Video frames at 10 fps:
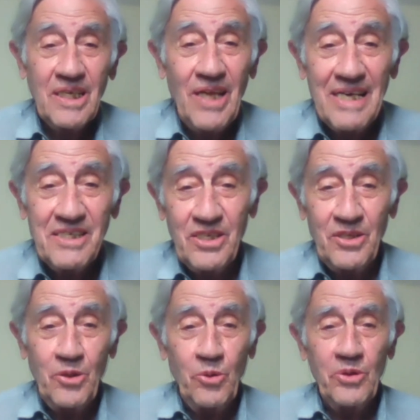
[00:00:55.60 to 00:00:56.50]
class
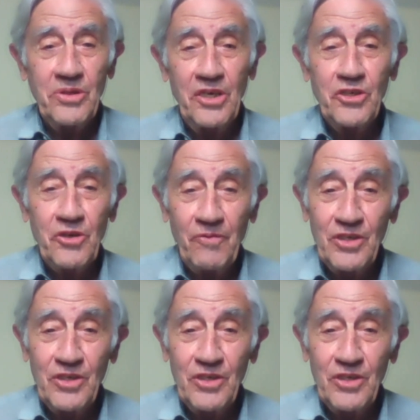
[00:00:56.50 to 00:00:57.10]
do you teach of